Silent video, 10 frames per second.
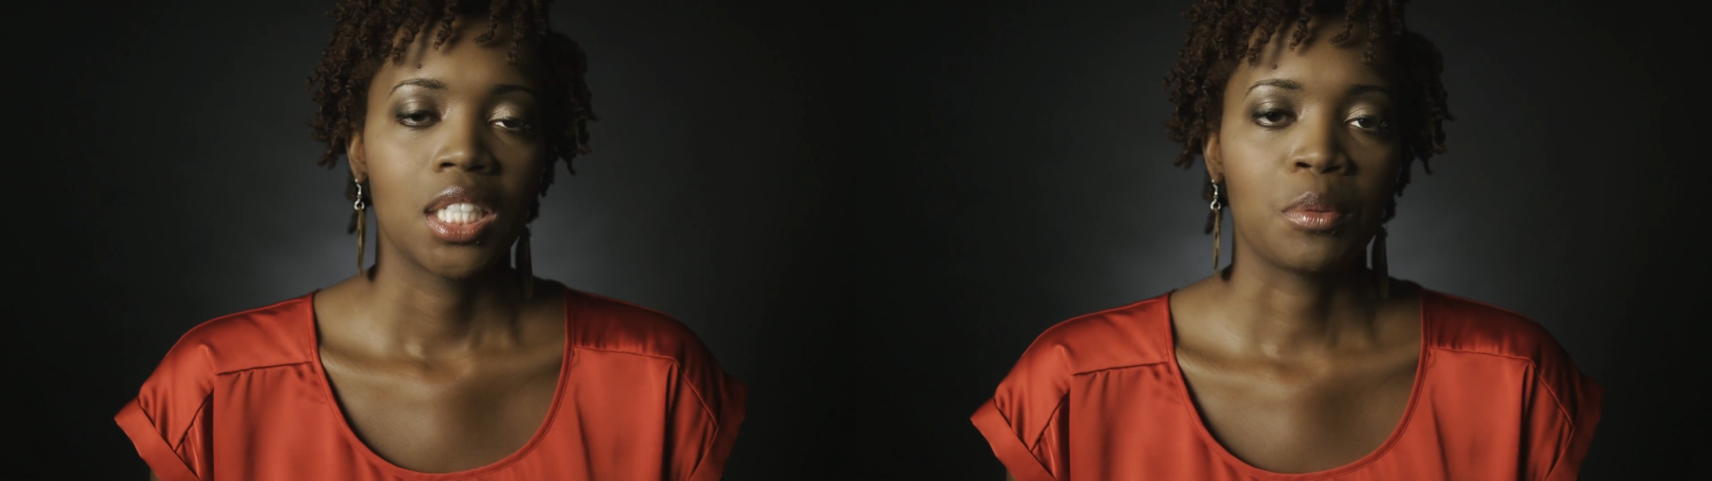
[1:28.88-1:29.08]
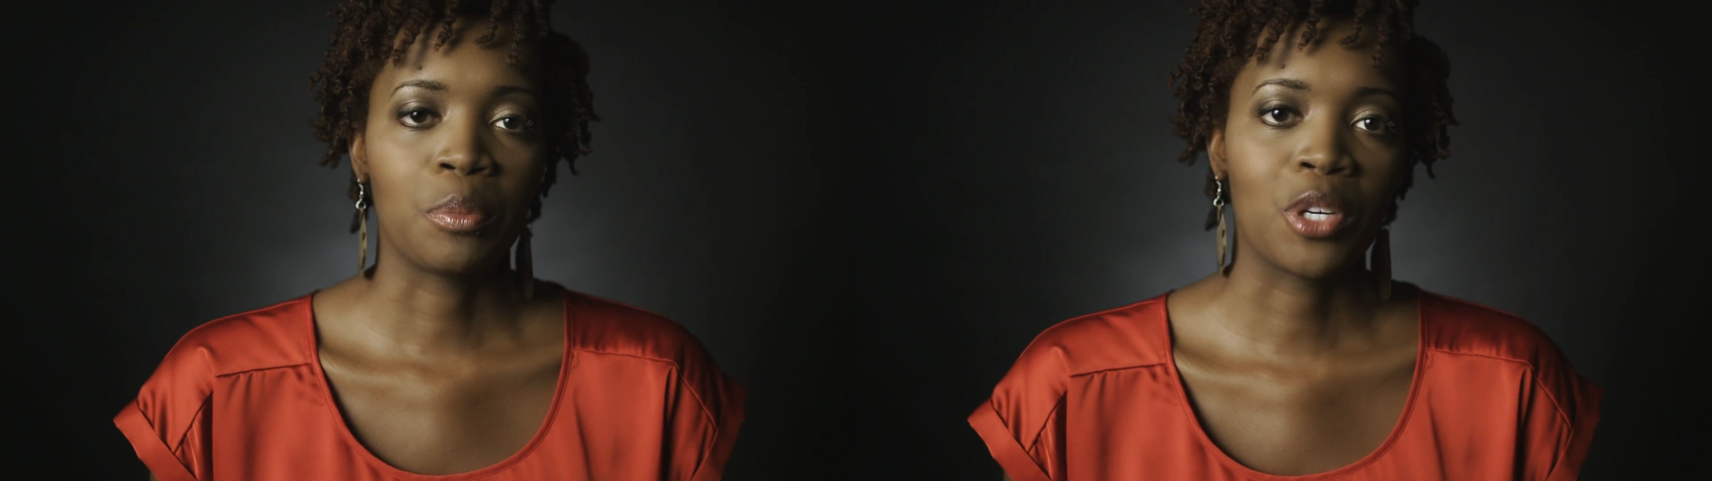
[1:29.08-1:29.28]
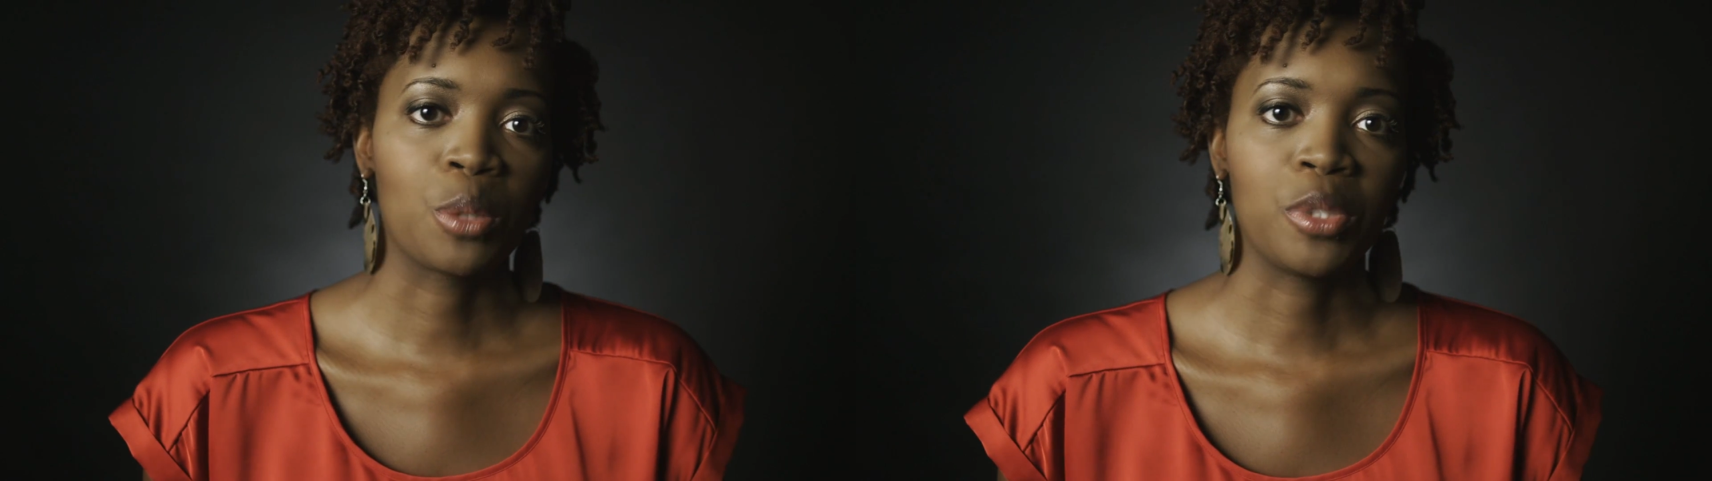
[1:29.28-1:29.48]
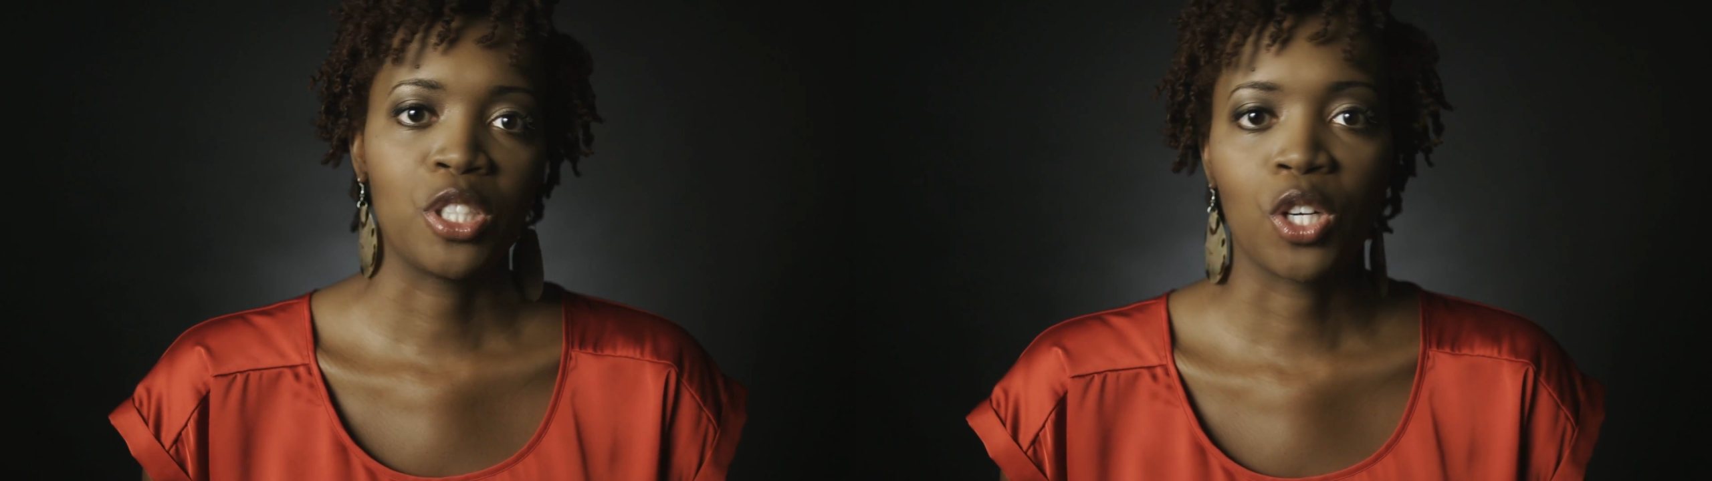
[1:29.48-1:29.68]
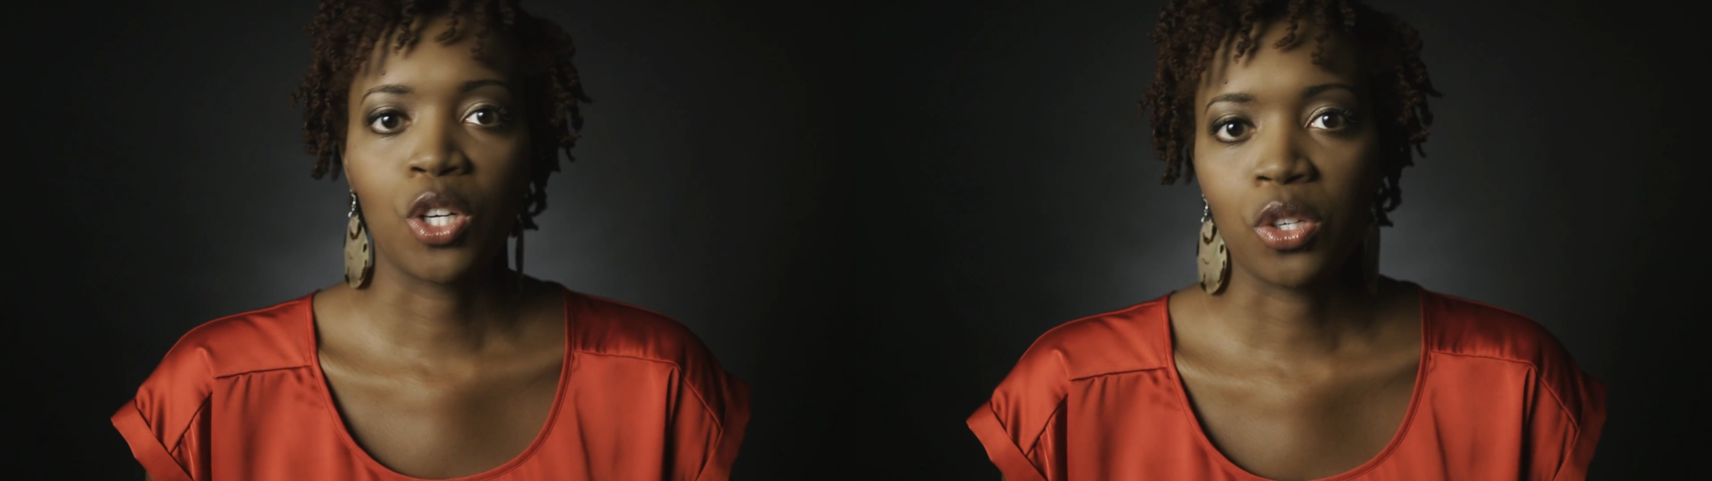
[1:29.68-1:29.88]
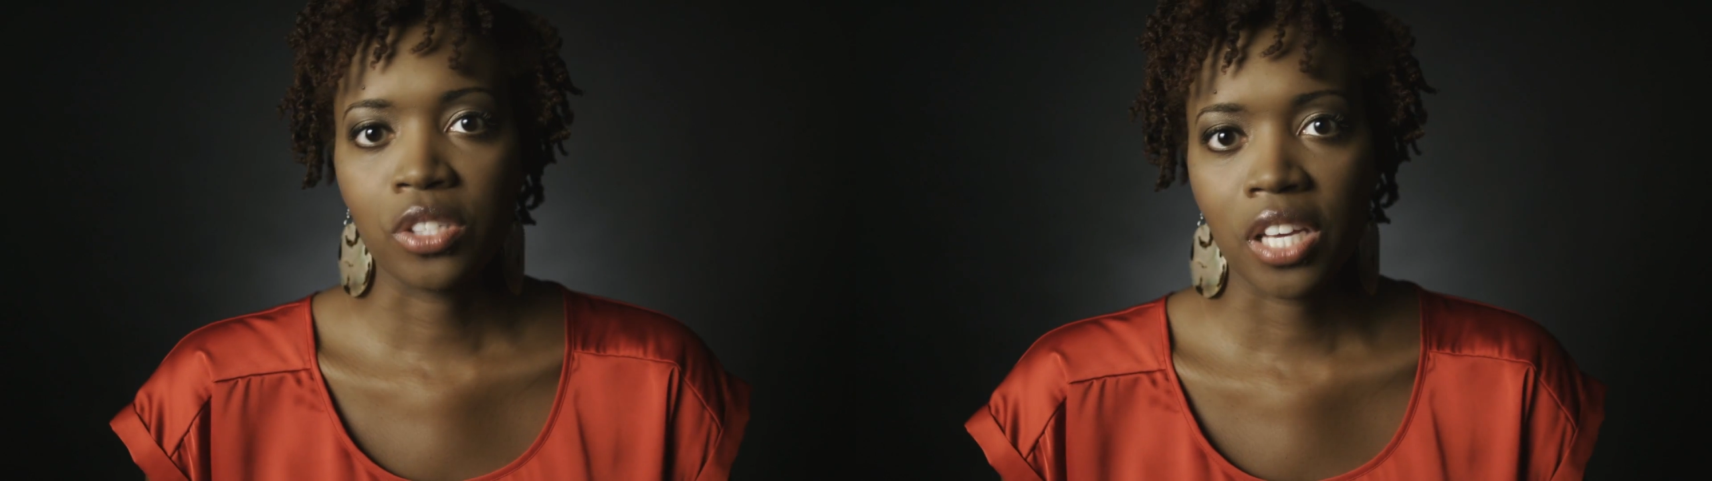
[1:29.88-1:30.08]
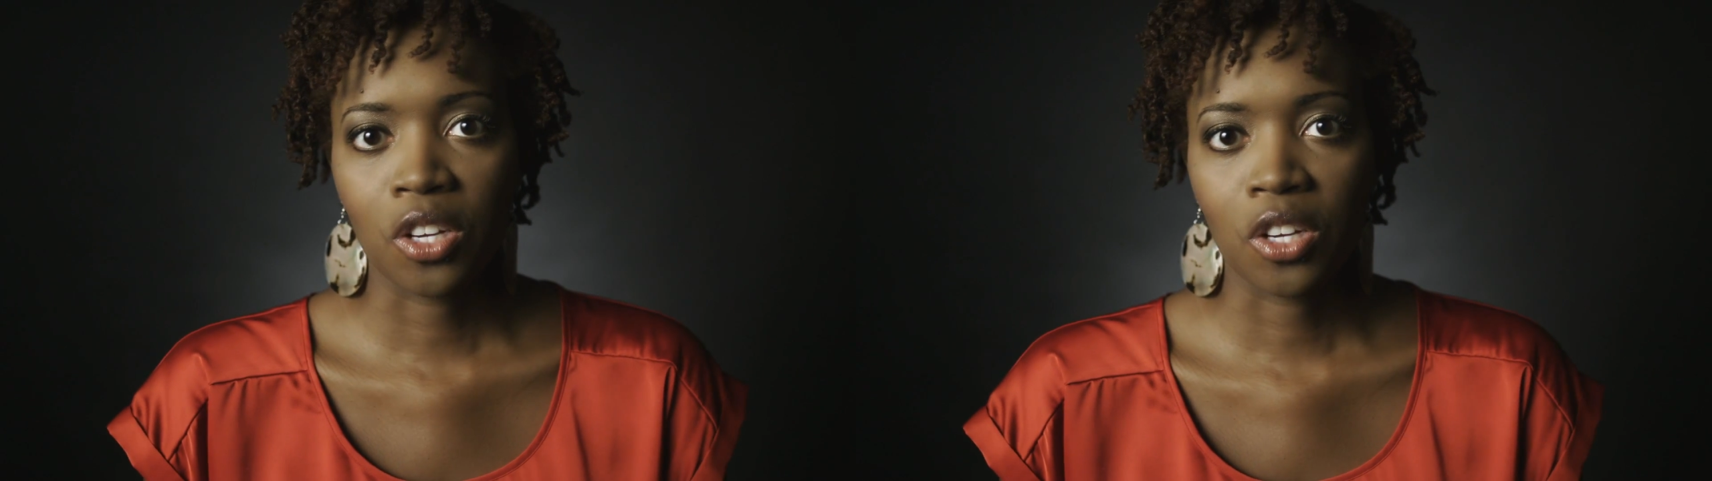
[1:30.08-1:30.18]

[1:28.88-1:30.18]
my Barbie dolls. I